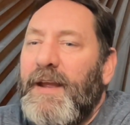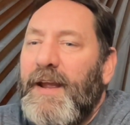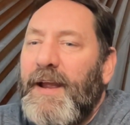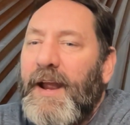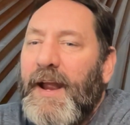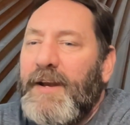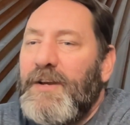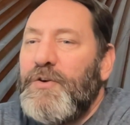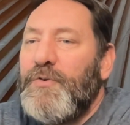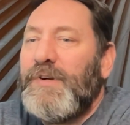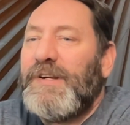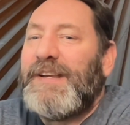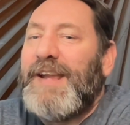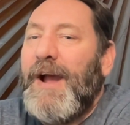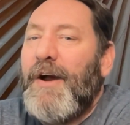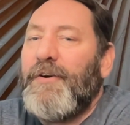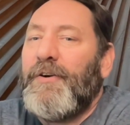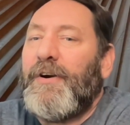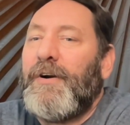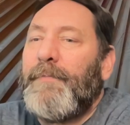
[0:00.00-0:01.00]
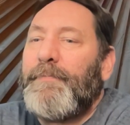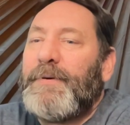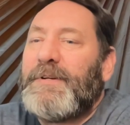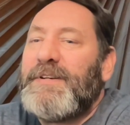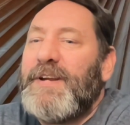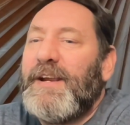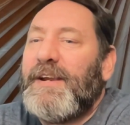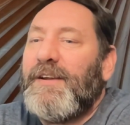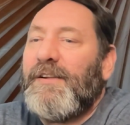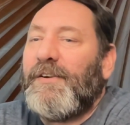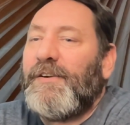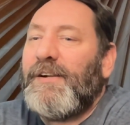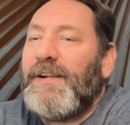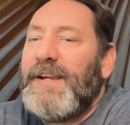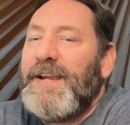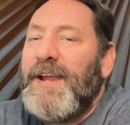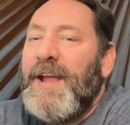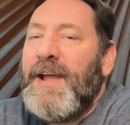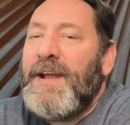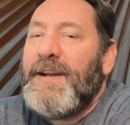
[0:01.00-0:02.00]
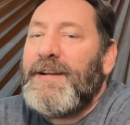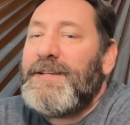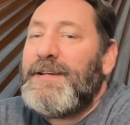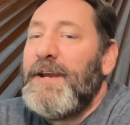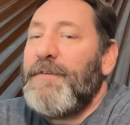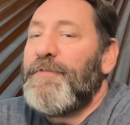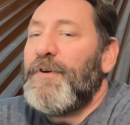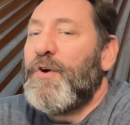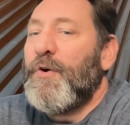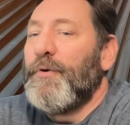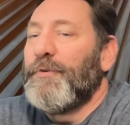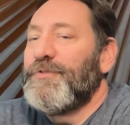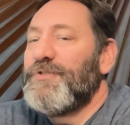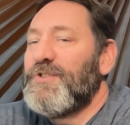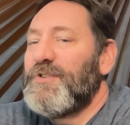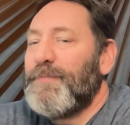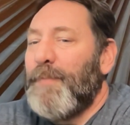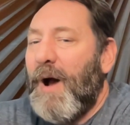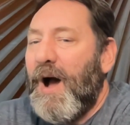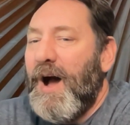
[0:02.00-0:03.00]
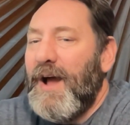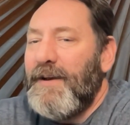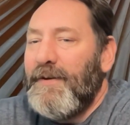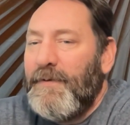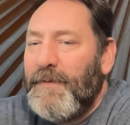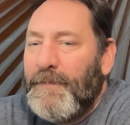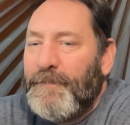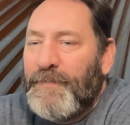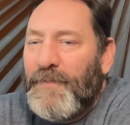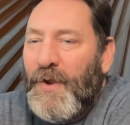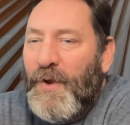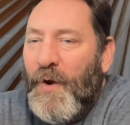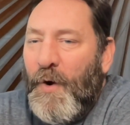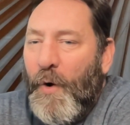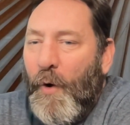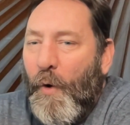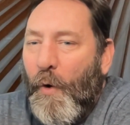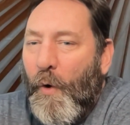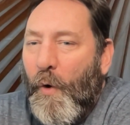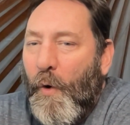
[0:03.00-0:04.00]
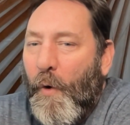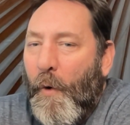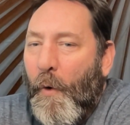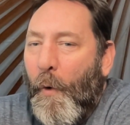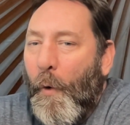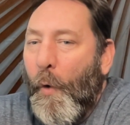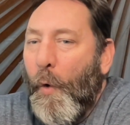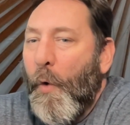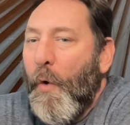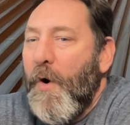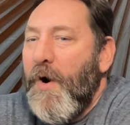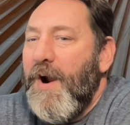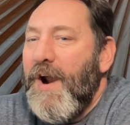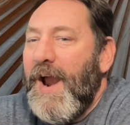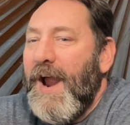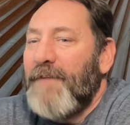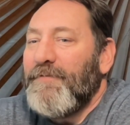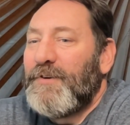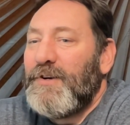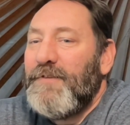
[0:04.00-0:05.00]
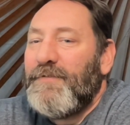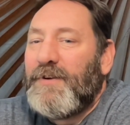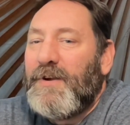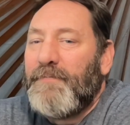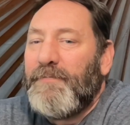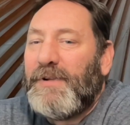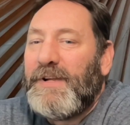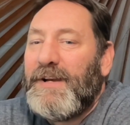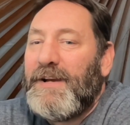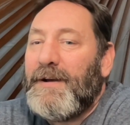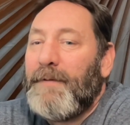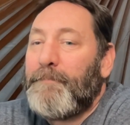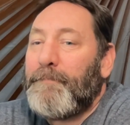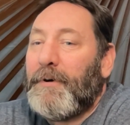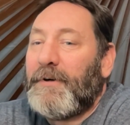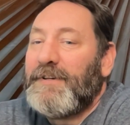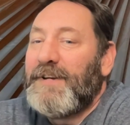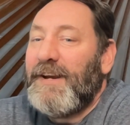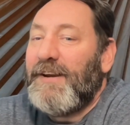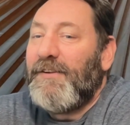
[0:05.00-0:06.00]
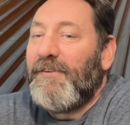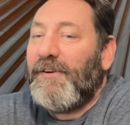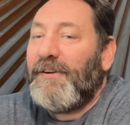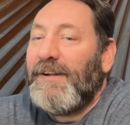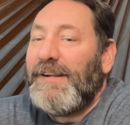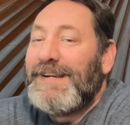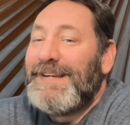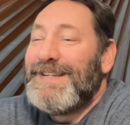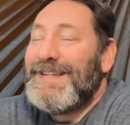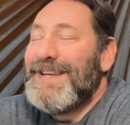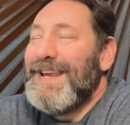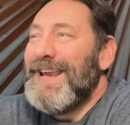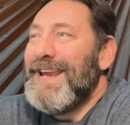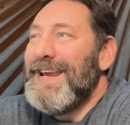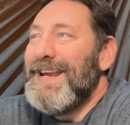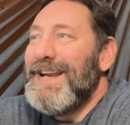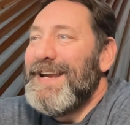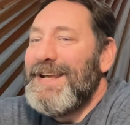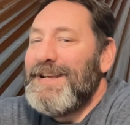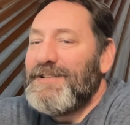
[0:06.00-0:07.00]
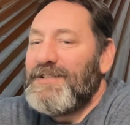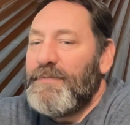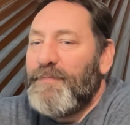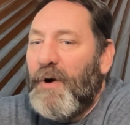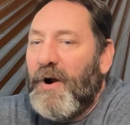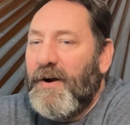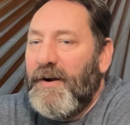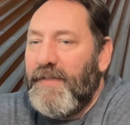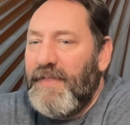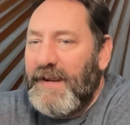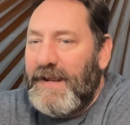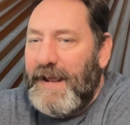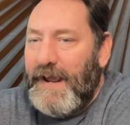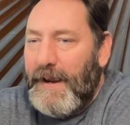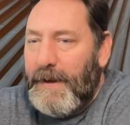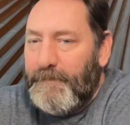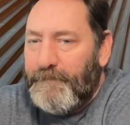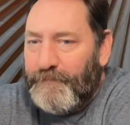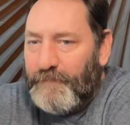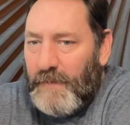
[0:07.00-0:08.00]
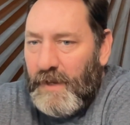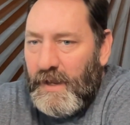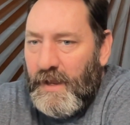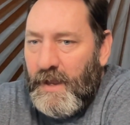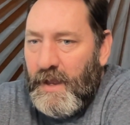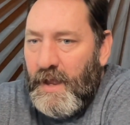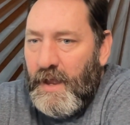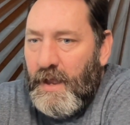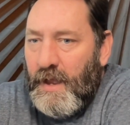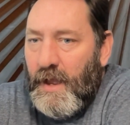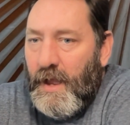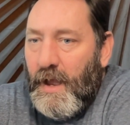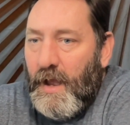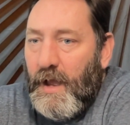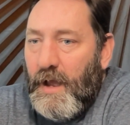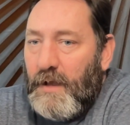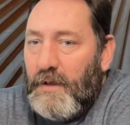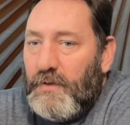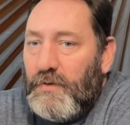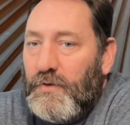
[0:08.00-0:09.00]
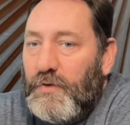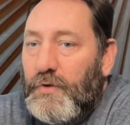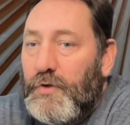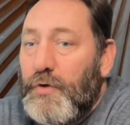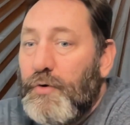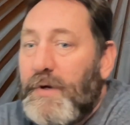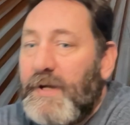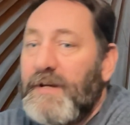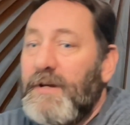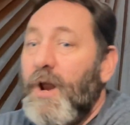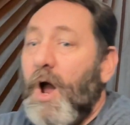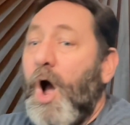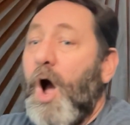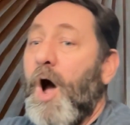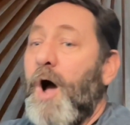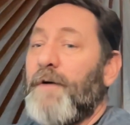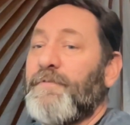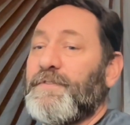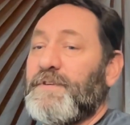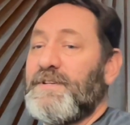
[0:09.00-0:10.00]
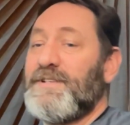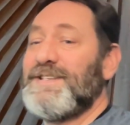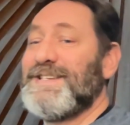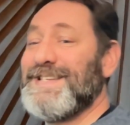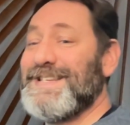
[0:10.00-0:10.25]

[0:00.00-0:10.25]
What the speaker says: and you encounter a particularly difficult spot, or after you've completed a particularly tedious part of the game, you can often